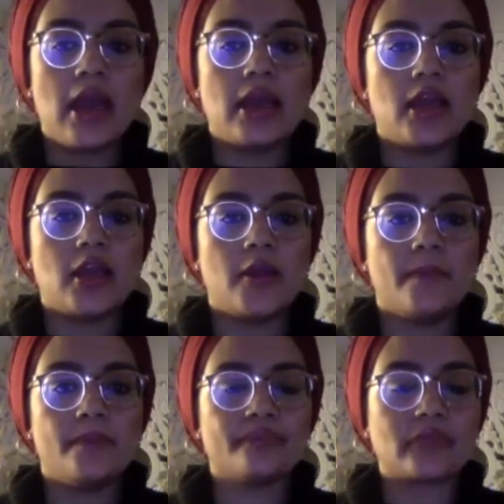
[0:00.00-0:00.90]

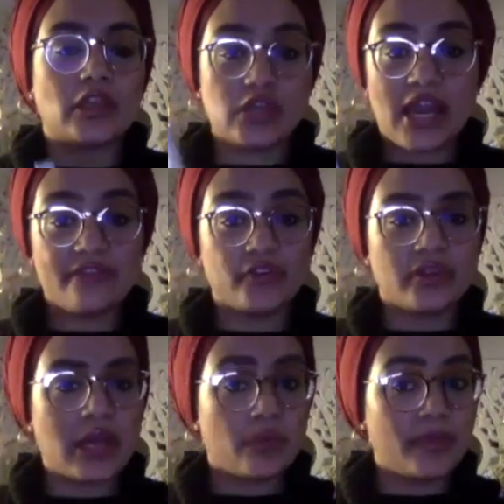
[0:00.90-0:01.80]
So I have done
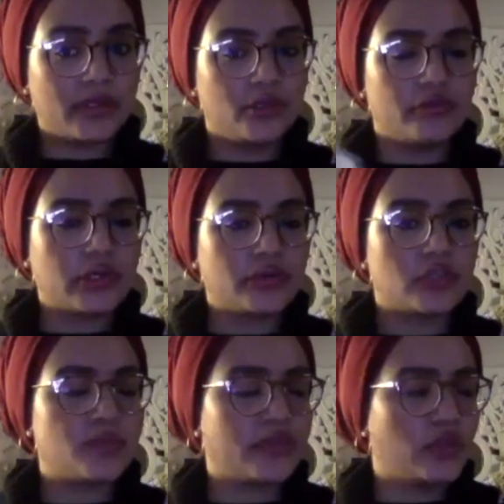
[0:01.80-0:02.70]
that with my new
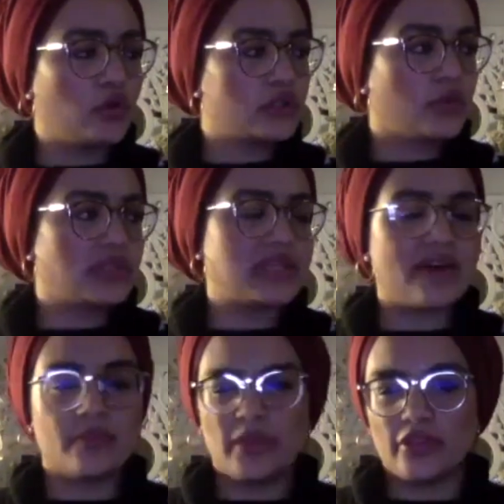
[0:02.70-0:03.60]
recruits, but the older ones
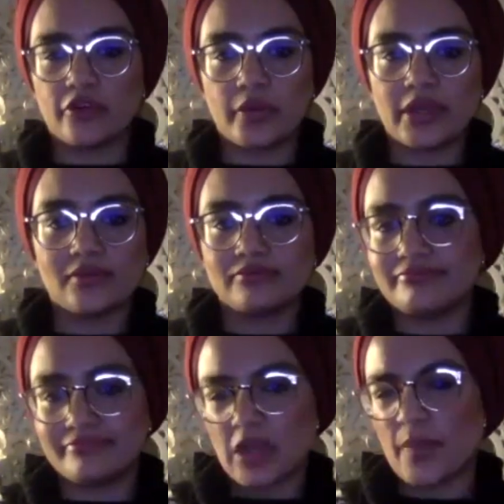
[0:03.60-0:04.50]
haven't been through it.
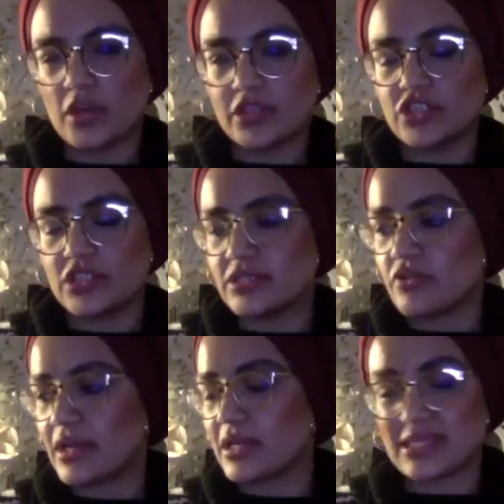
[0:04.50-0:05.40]
Apologies,
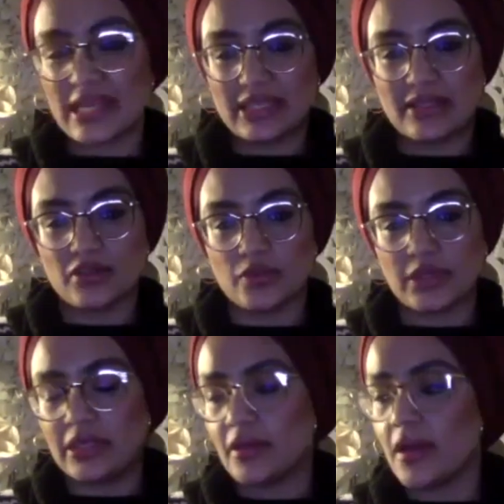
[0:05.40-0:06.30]
right? Because I didn't do it
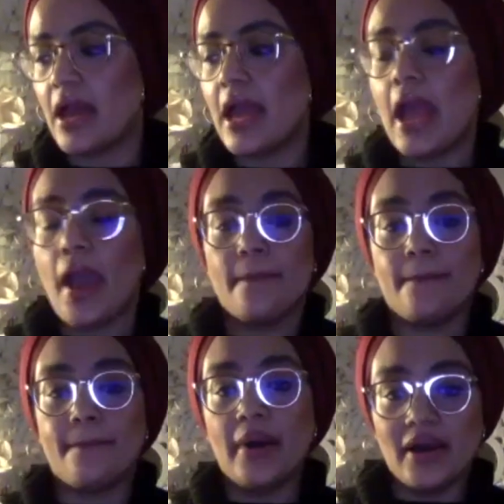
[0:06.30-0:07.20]
either.
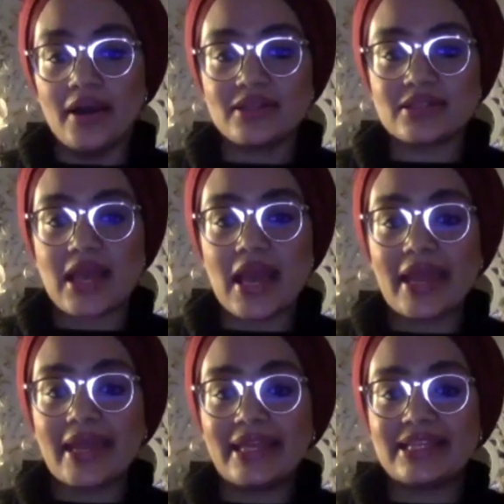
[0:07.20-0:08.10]
But
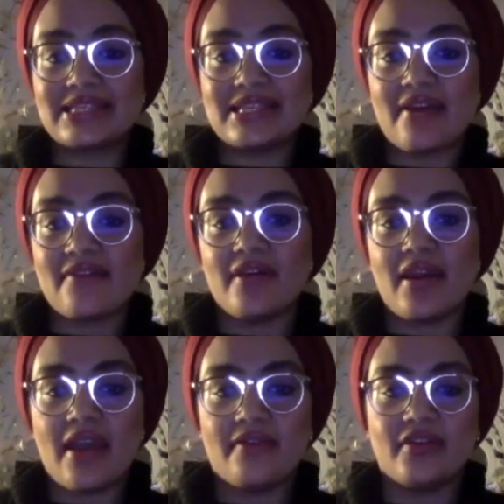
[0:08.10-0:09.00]
it's never,
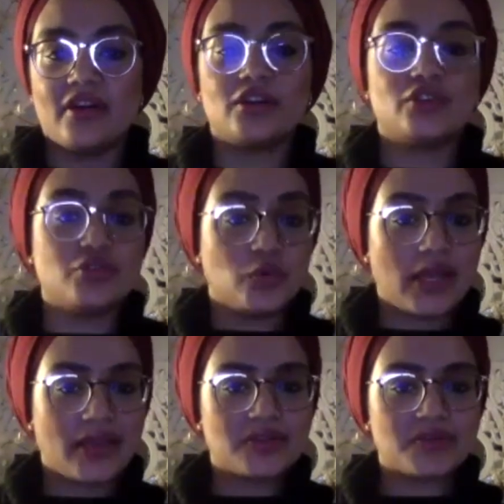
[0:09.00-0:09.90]
ever too late.